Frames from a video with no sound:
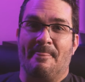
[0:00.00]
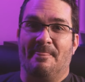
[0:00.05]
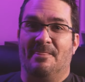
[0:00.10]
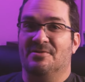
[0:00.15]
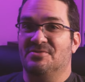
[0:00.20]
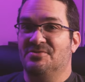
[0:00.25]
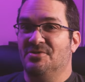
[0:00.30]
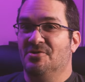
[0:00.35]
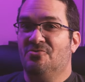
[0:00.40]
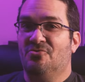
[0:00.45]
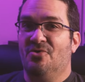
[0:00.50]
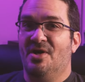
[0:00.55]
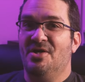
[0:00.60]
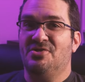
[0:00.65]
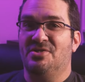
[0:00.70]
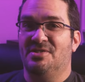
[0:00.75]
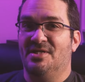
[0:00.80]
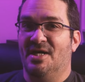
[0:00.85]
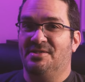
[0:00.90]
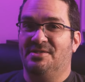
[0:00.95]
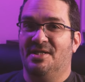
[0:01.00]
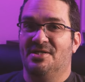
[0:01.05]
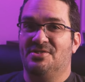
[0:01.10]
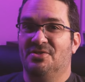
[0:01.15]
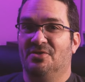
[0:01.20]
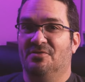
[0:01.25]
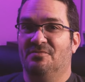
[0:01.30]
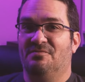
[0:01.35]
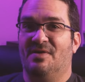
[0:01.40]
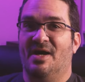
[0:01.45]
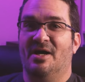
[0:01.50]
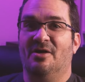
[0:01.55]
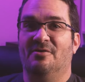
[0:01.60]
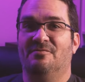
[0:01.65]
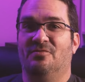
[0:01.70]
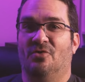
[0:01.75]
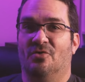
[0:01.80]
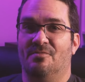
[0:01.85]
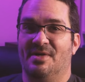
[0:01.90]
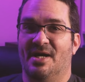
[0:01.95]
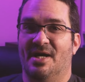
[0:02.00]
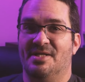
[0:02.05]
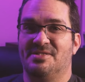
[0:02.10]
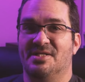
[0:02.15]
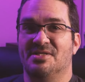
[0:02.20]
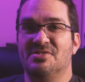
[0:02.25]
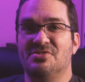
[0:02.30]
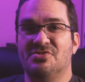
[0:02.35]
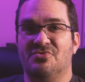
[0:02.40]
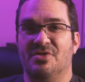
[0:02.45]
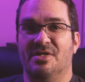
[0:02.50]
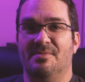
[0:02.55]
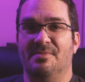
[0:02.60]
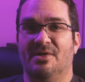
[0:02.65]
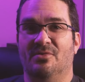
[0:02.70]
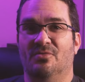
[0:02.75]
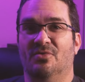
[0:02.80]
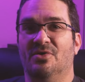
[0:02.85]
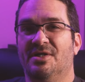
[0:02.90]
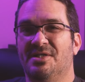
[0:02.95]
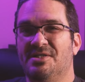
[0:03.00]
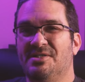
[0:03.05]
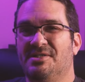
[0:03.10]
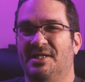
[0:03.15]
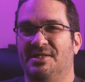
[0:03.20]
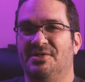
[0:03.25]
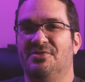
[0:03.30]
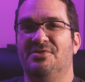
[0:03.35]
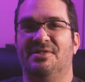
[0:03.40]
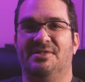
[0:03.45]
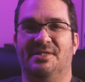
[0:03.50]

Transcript: There's no question that digital file formats and streaming will continue to